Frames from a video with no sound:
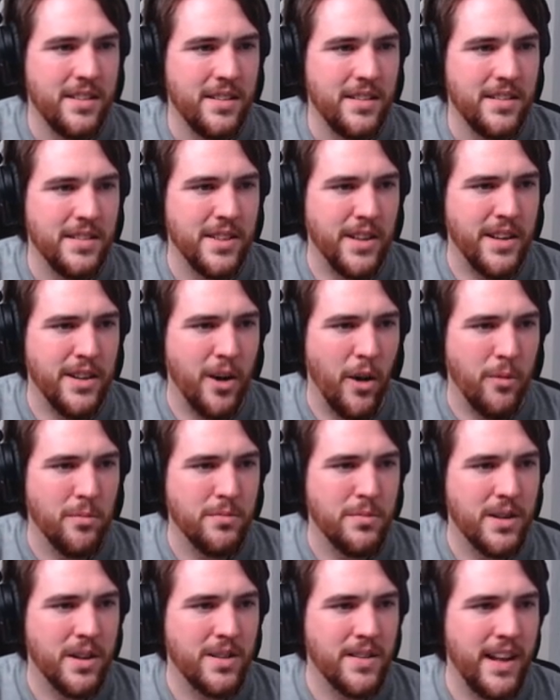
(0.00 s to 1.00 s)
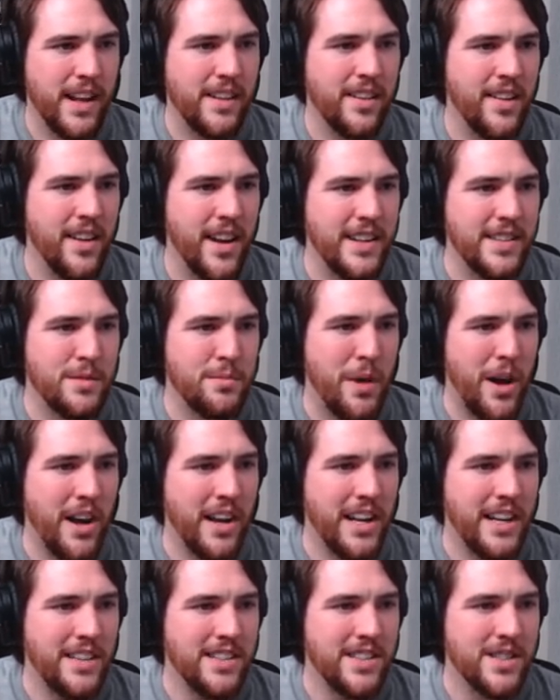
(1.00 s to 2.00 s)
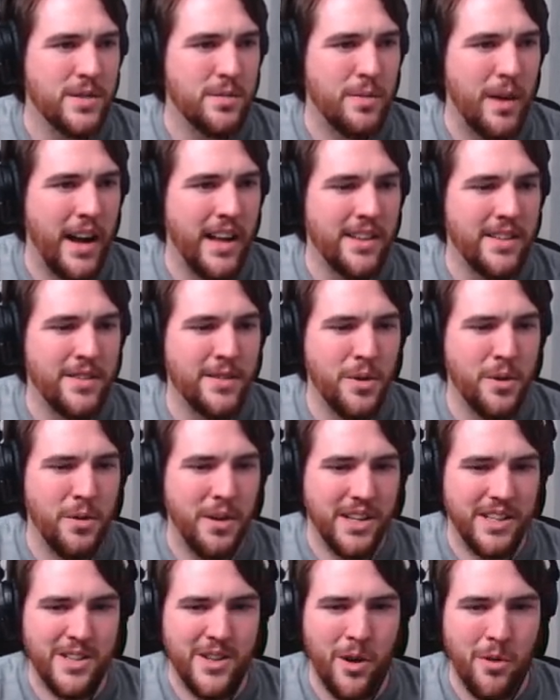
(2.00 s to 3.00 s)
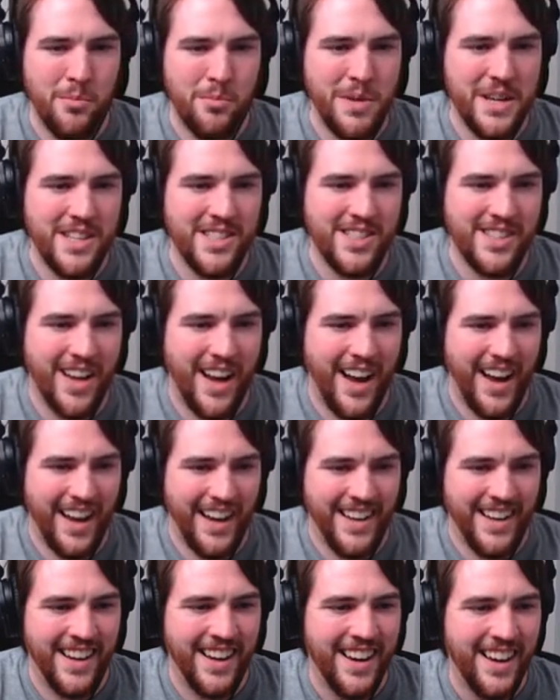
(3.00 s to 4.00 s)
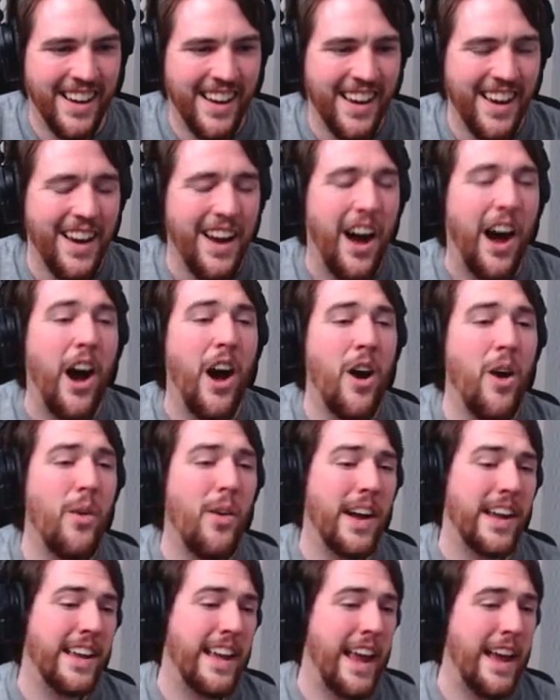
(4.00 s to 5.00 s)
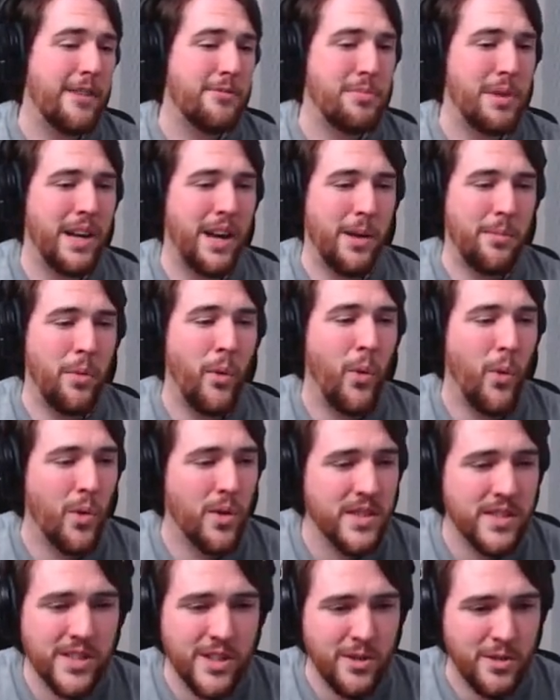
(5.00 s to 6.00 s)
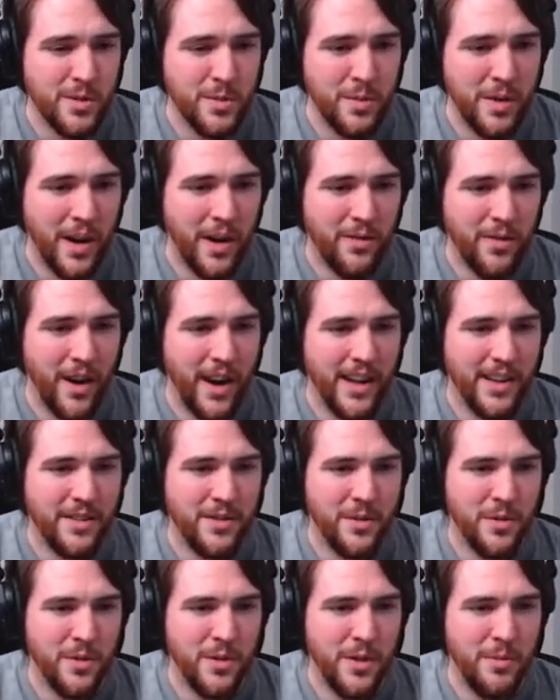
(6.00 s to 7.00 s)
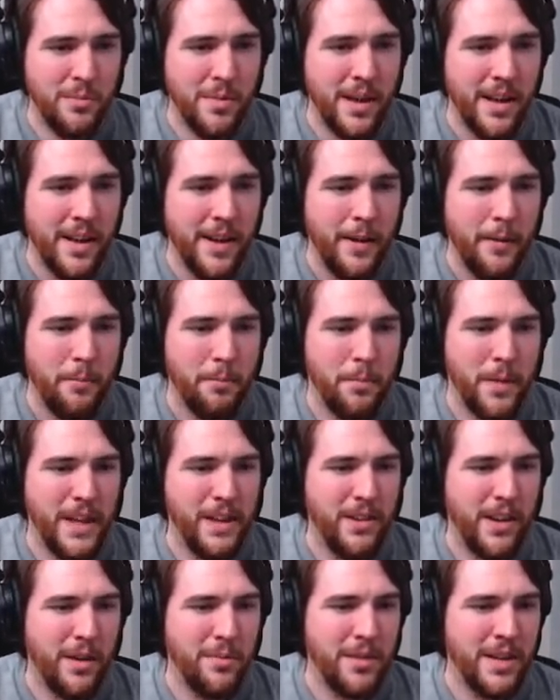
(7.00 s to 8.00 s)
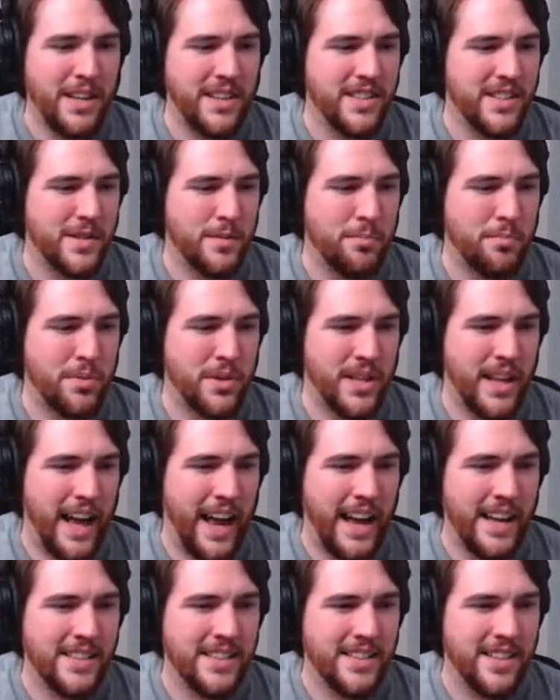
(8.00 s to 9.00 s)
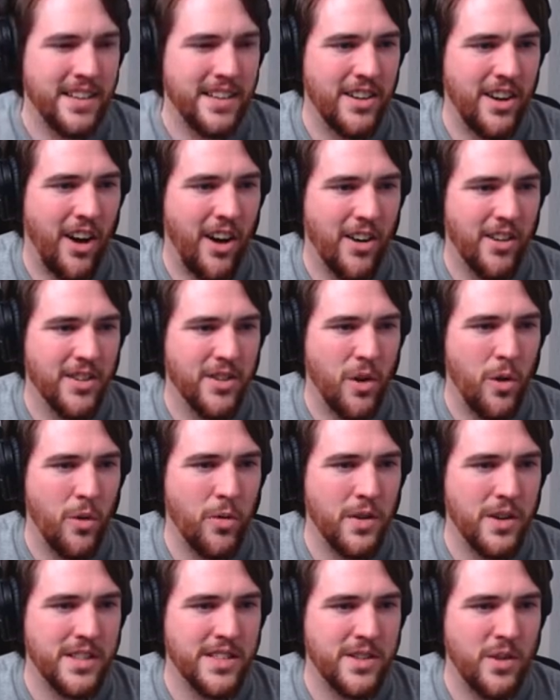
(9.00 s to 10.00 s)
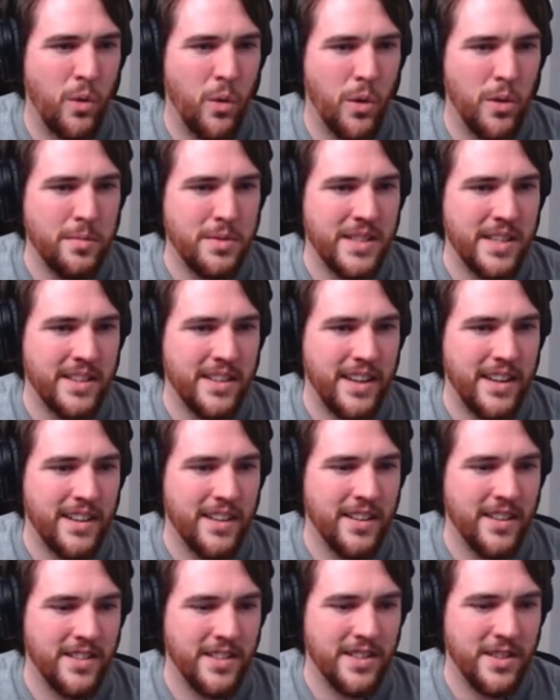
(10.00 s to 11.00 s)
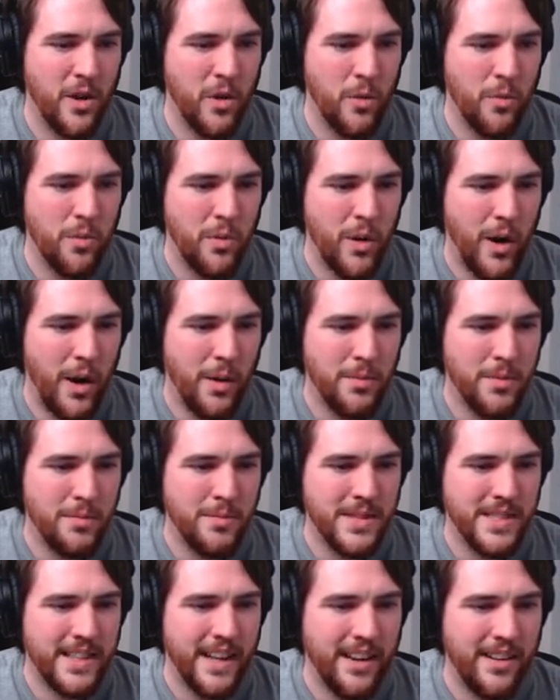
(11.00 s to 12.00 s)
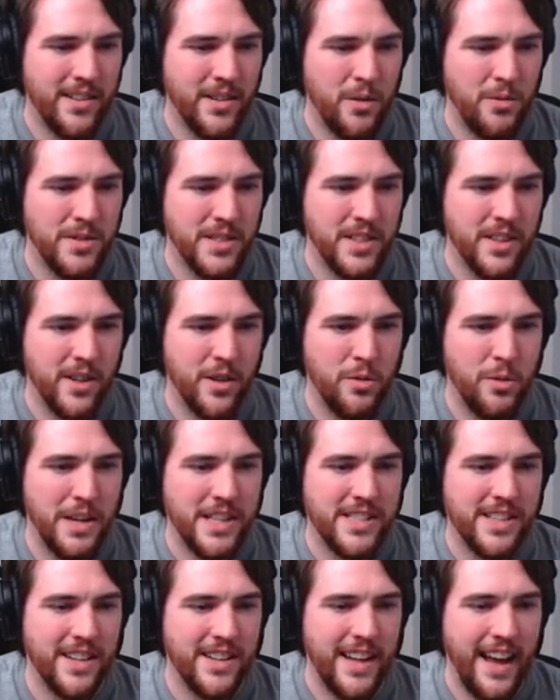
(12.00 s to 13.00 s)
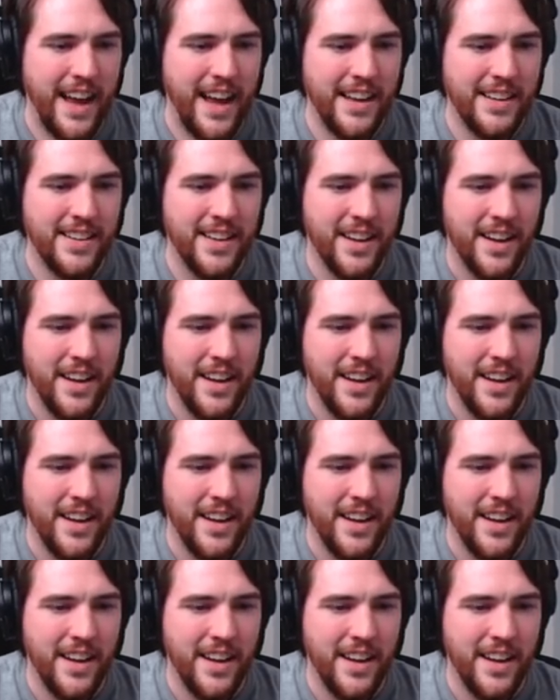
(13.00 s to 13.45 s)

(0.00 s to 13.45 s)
So you know. Collect the knight's body, just ride through it, don't be shy. Oh, I can't pick up horseshoes when I ride through them. But you get me to just blast a cart over his corpse and that there's no problems there? No one's gonna question that?